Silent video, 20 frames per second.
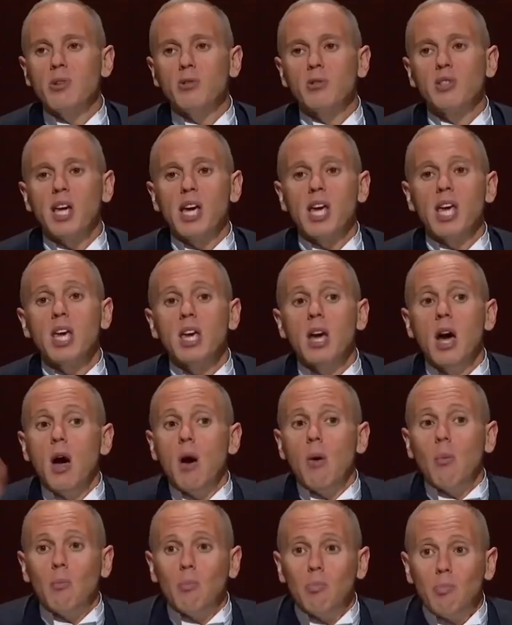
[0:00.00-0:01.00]
why do you say he
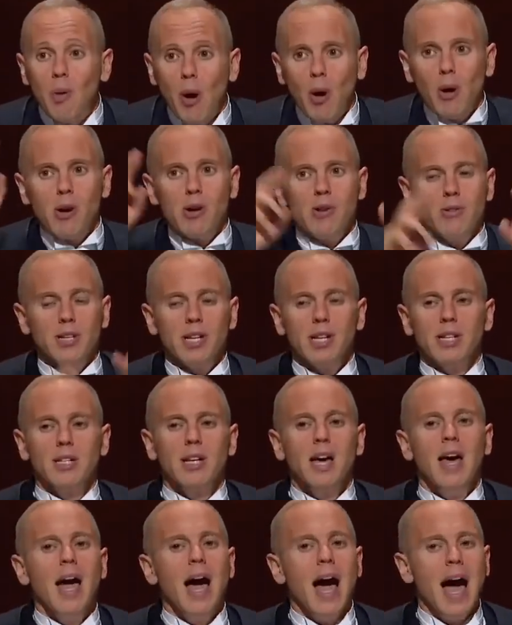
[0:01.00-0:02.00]
borrowed
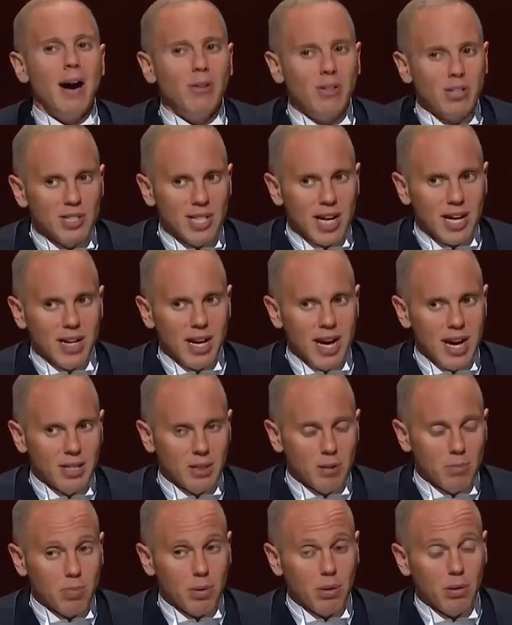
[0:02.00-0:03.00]
it? How does that
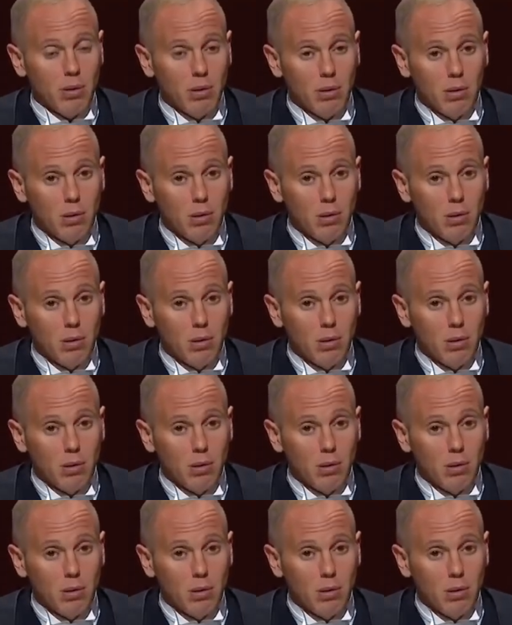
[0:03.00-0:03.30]
help?